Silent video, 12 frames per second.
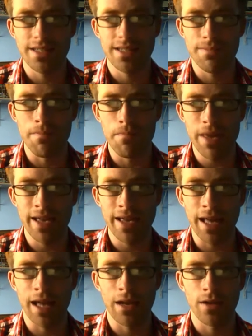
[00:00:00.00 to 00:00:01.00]
its big
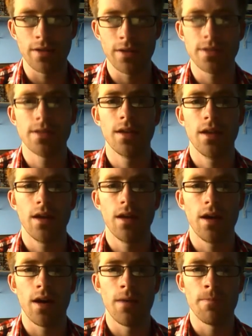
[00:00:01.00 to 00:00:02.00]
allies
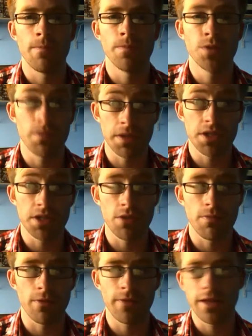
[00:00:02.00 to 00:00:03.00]
um, to be
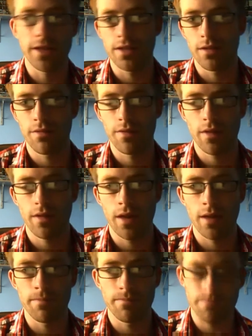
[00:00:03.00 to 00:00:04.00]
super effective.
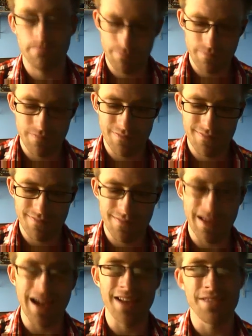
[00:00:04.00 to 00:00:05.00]
Um,
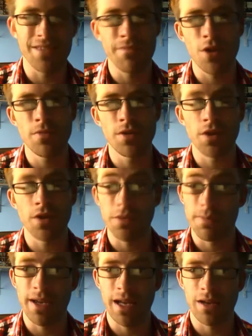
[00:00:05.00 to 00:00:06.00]
and at the moment, those
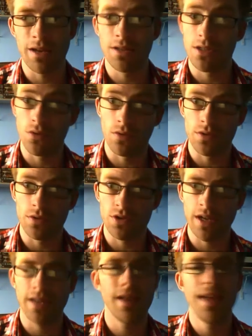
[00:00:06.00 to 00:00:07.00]
big allies, the Northern
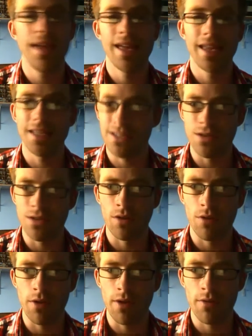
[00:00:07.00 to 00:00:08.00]
Tracker, he's not
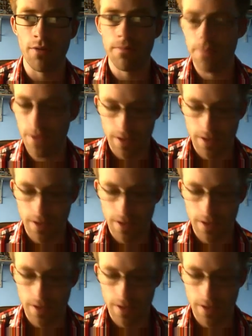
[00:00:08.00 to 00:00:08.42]
Rohirrim.